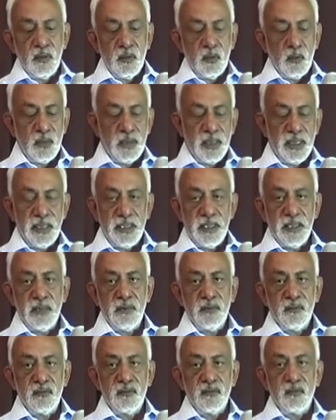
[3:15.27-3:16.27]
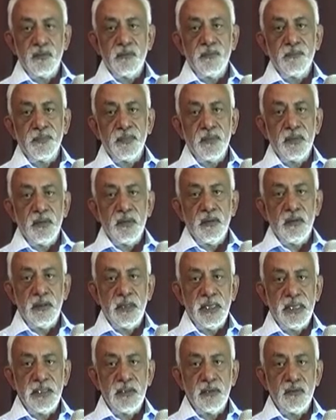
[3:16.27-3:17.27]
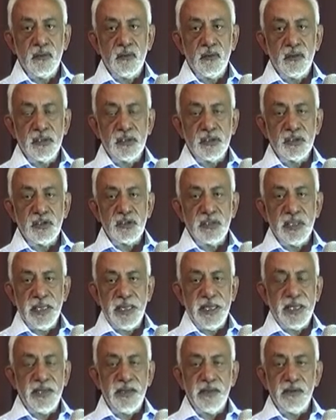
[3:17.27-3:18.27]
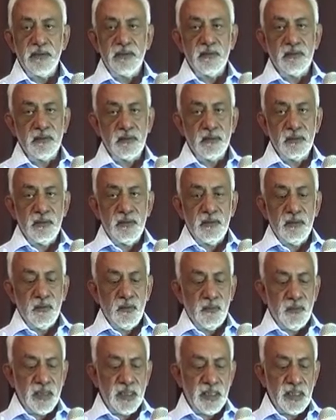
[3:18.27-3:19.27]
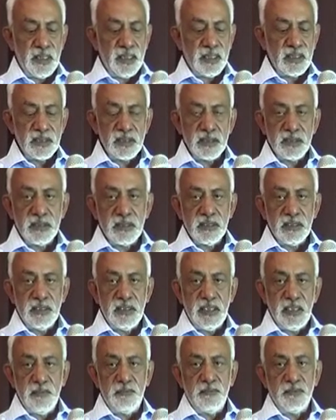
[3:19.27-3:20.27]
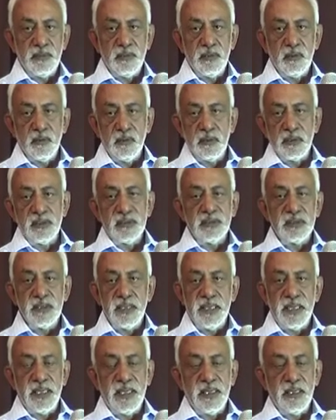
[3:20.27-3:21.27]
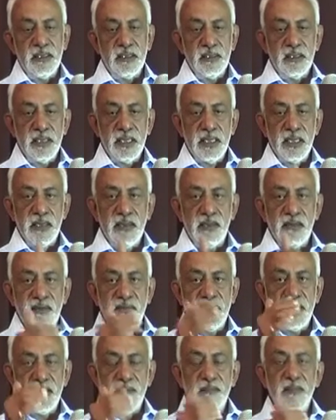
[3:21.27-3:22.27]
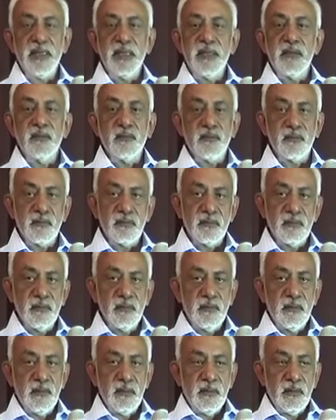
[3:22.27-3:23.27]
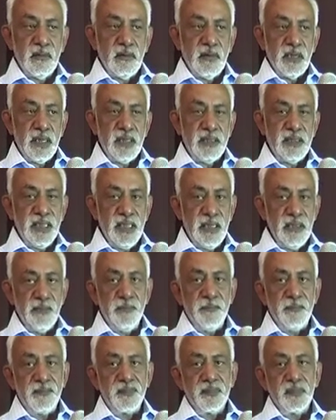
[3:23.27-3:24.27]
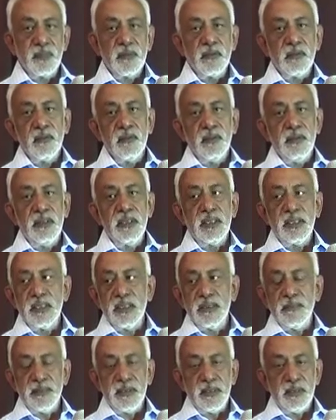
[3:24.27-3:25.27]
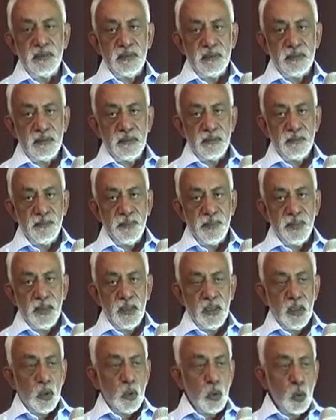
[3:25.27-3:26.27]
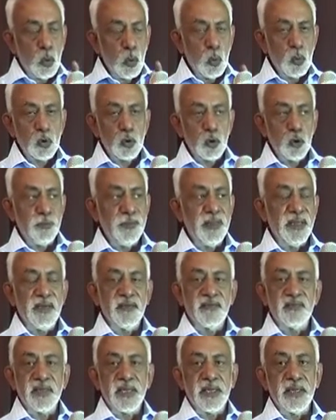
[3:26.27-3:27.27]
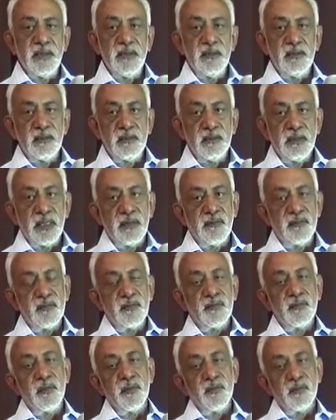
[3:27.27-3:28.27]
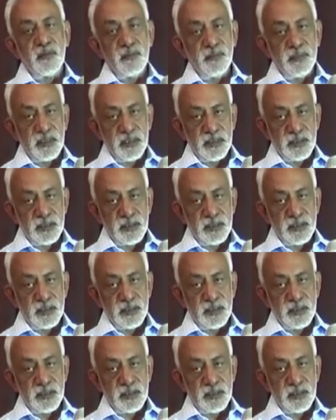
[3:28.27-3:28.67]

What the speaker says: Where does light orange end? Where does deep orange end and red begins? And then determine who should be assigned that responsibility.